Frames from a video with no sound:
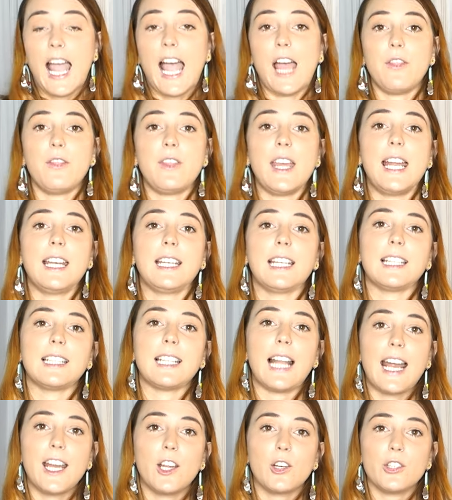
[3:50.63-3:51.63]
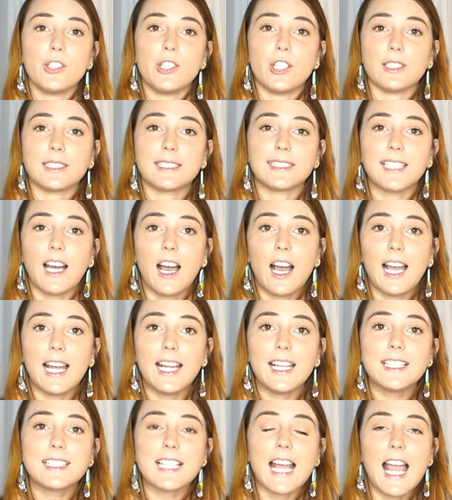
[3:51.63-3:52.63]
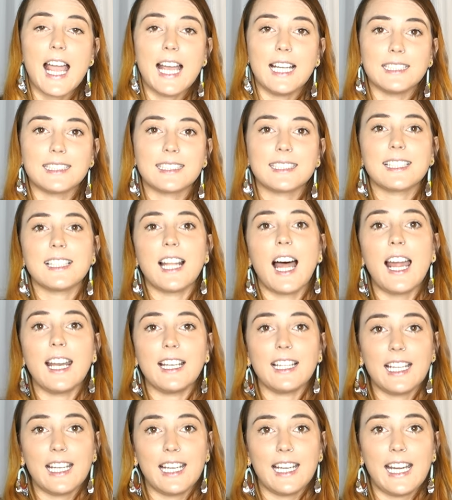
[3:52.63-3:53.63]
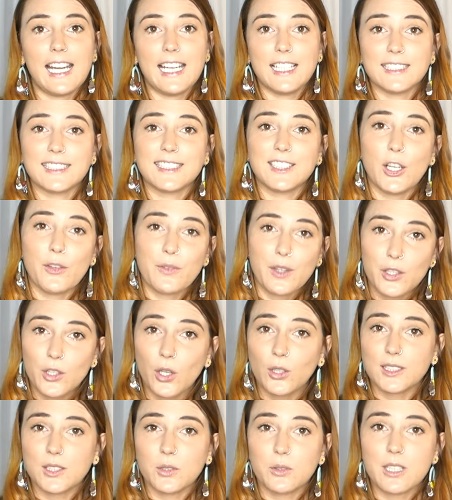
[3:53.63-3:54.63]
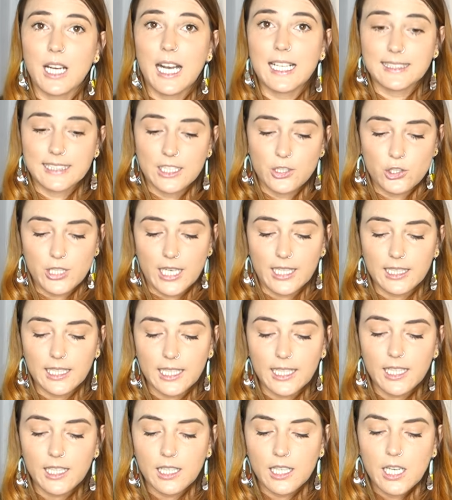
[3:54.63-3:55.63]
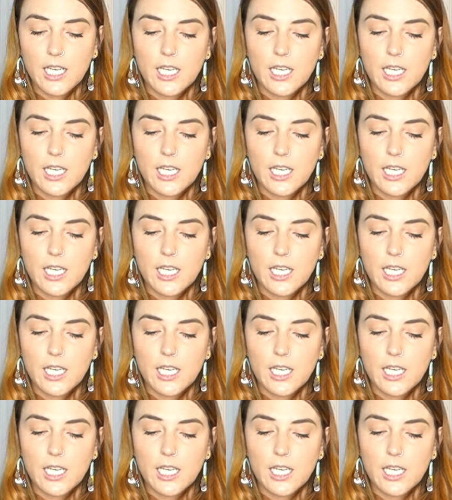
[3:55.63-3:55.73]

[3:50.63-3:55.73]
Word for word: And then lay on your side and slightly insert the nozzle nice and gently.